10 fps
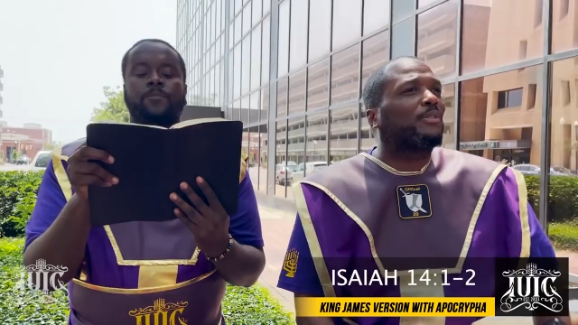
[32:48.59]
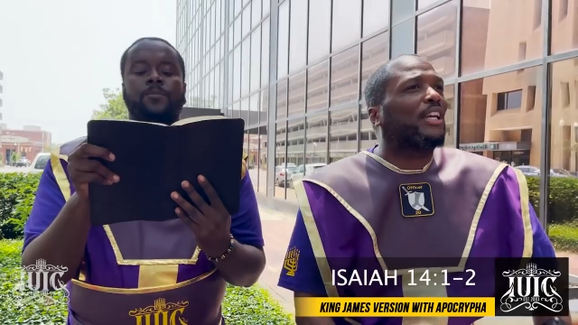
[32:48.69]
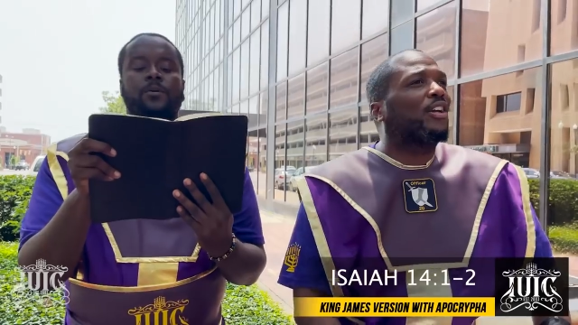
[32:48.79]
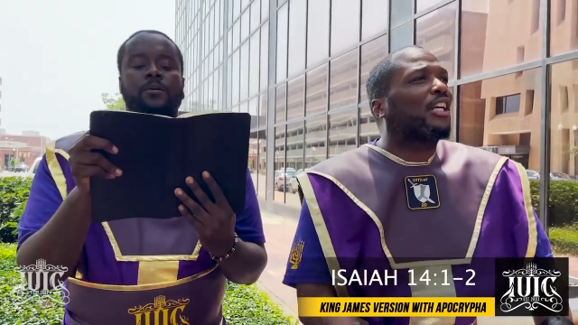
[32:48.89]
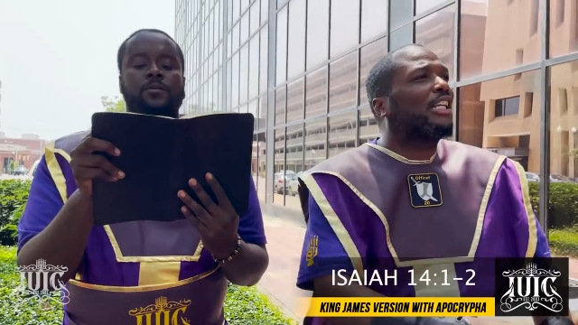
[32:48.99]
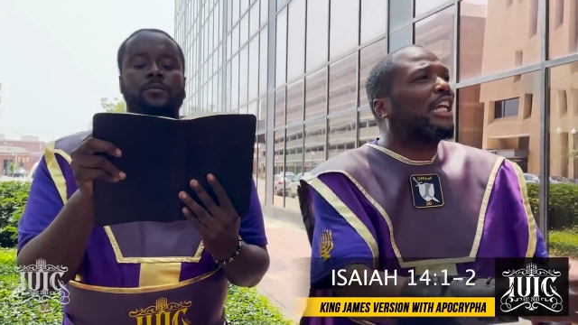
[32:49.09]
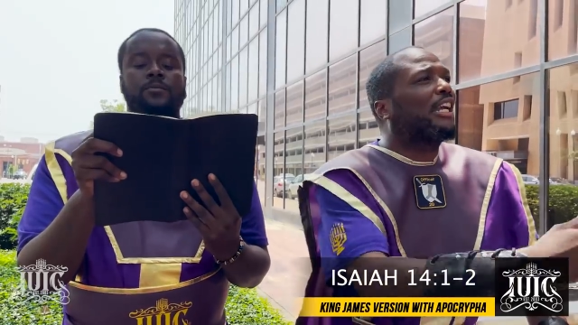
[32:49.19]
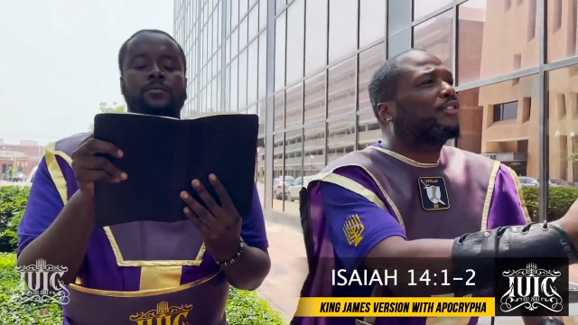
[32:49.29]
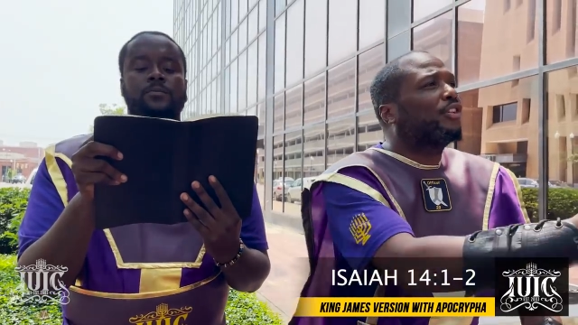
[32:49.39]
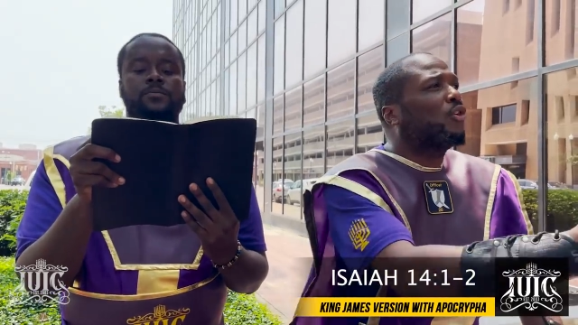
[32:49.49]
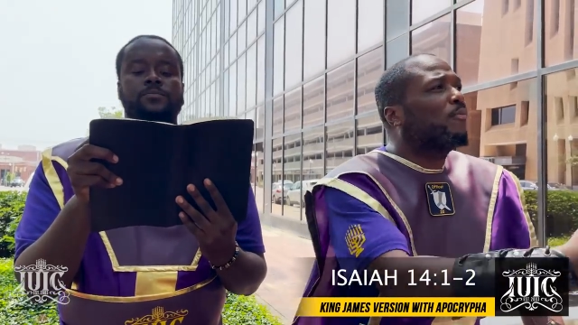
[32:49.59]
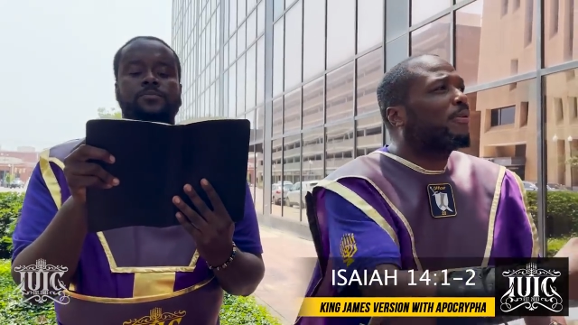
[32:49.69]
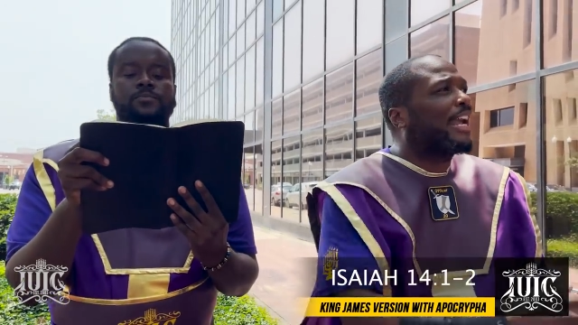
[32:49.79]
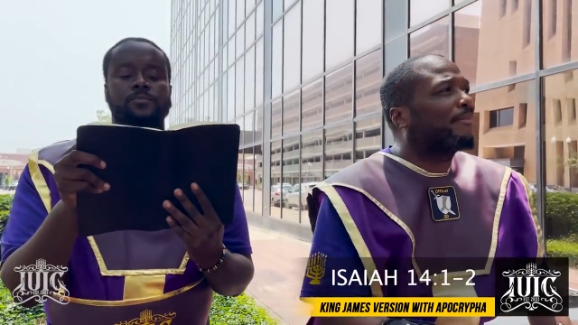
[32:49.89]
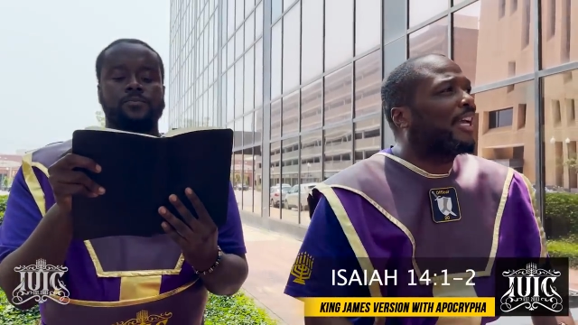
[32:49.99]
Speaker 1: They're going to cleave to you,
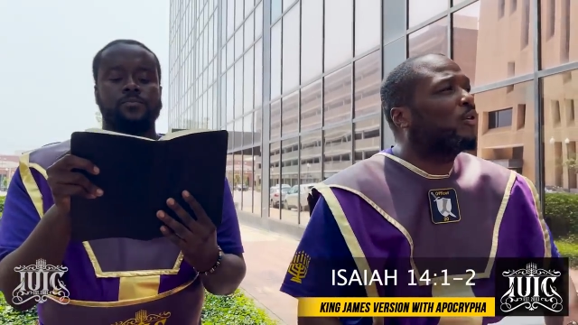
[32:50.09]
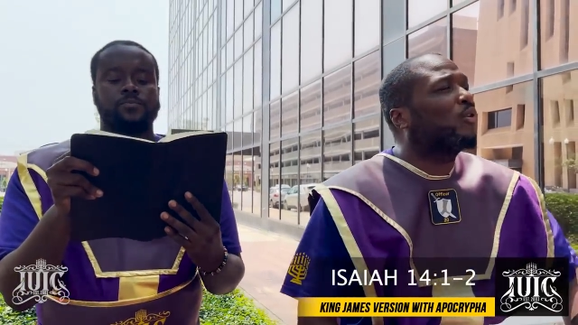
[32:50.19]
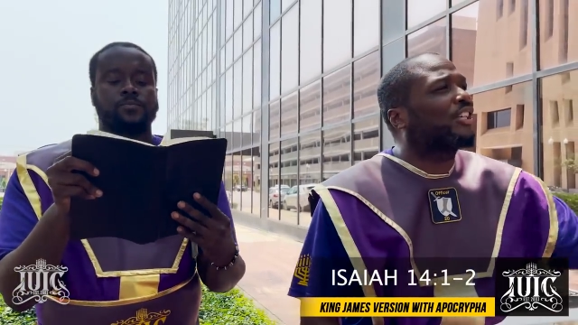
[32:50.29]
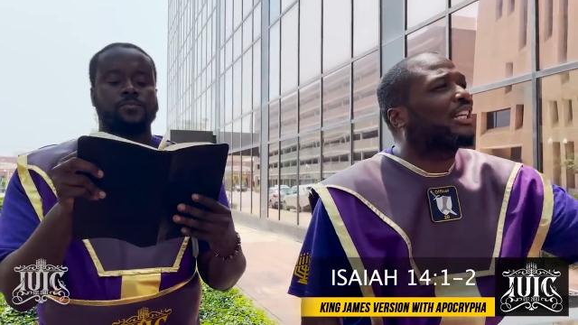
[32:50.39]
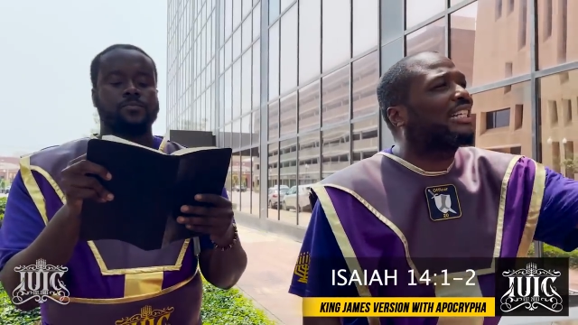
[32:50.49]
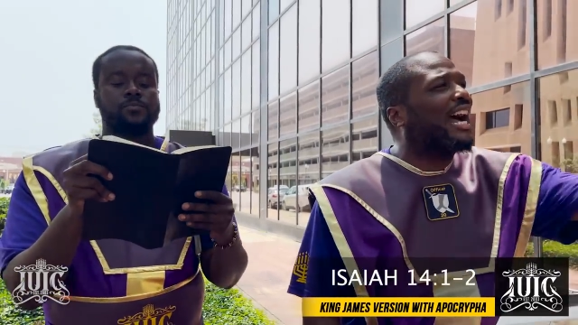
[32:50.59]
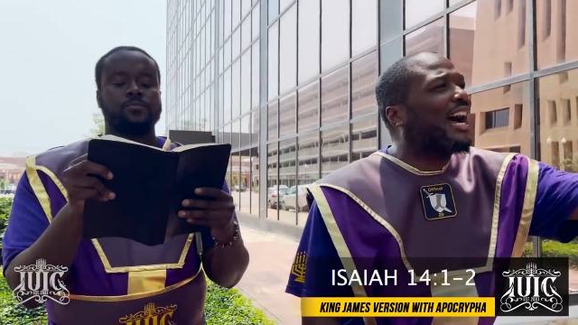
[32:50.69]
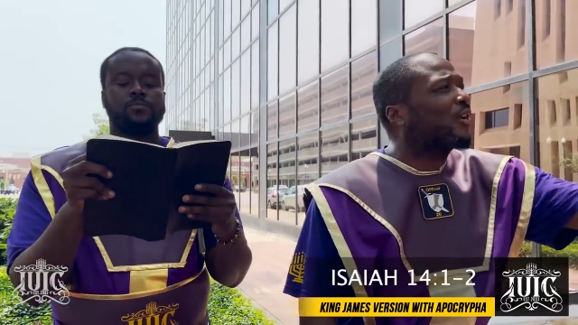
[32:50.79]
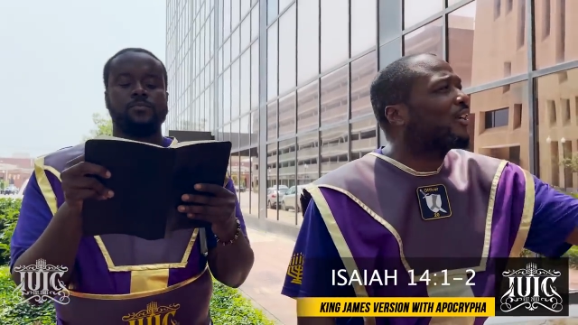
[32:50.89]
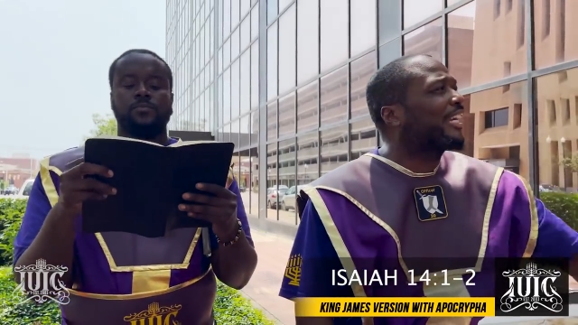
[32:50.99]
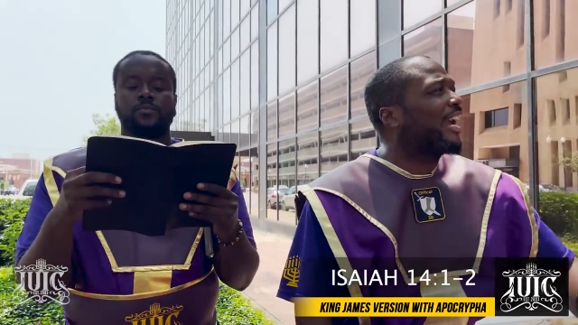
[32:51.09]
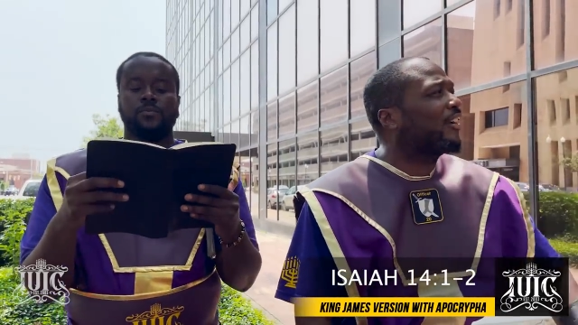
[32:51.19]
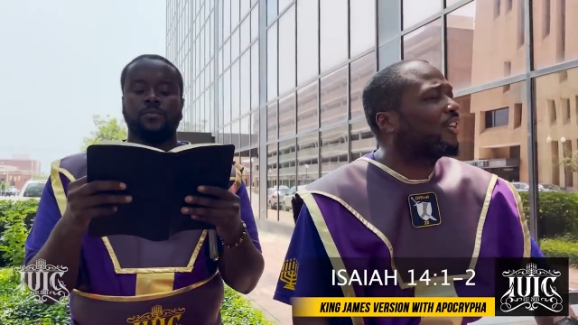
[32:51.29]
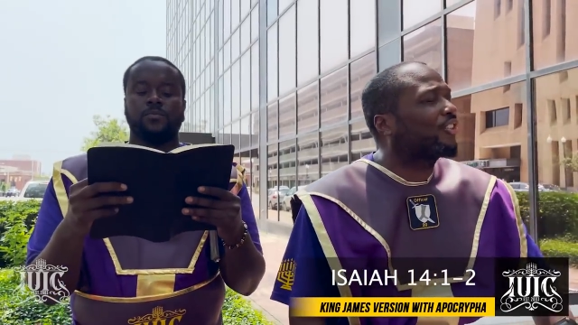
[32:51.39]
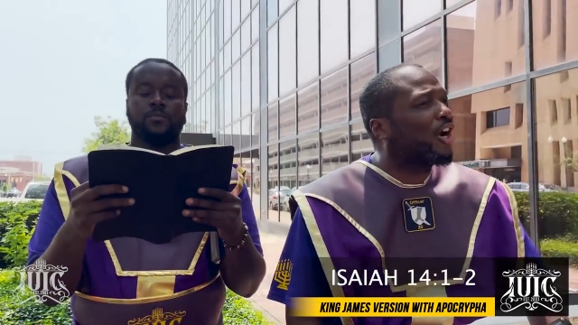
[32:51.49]
black man, who is a God ordained
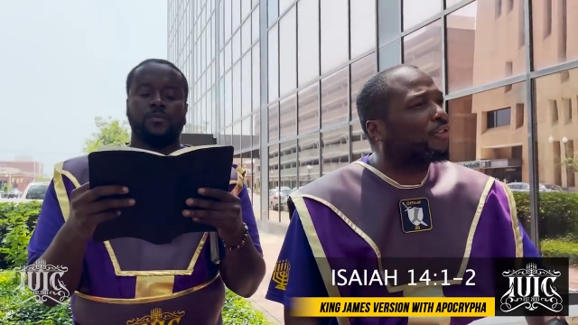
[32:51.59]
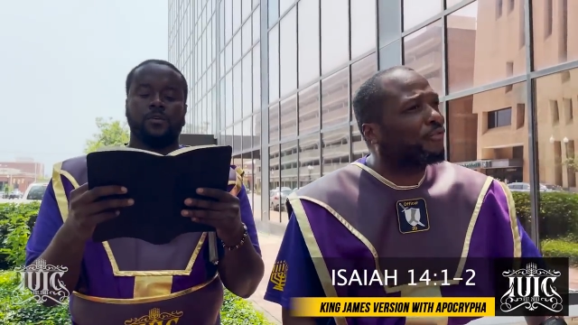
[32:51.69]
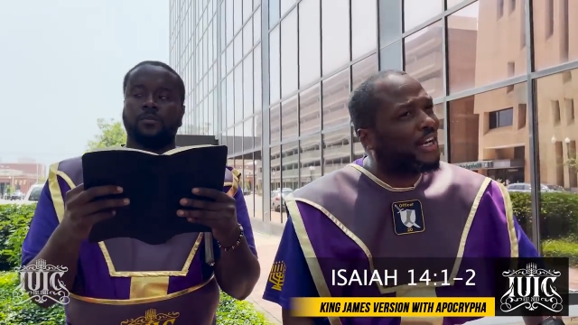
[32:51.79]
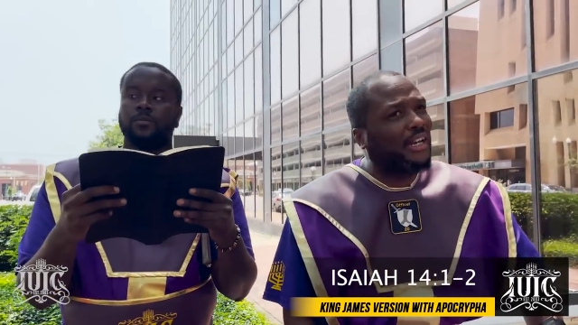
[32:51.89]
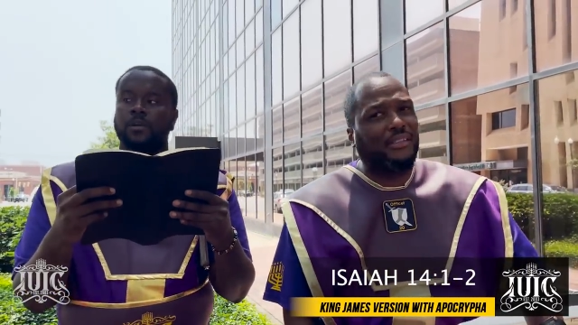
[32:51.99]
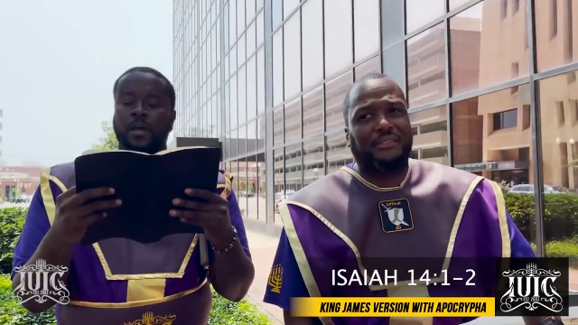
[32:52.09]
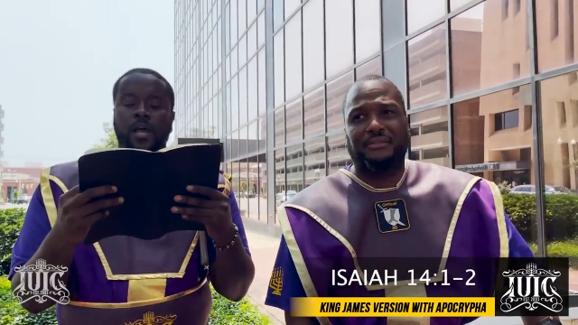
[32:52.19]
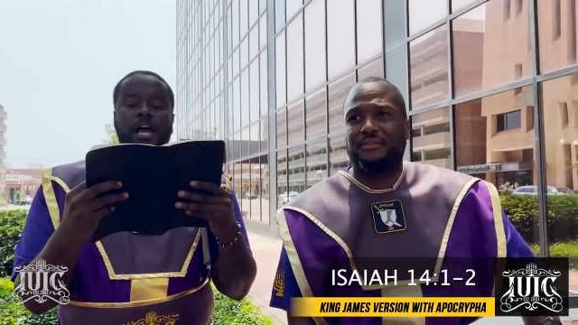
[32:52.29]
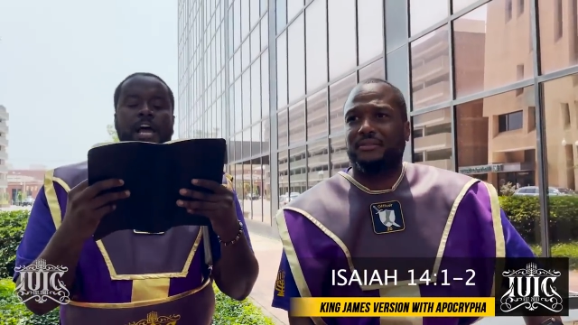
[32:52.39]
on this earth. Read. Right.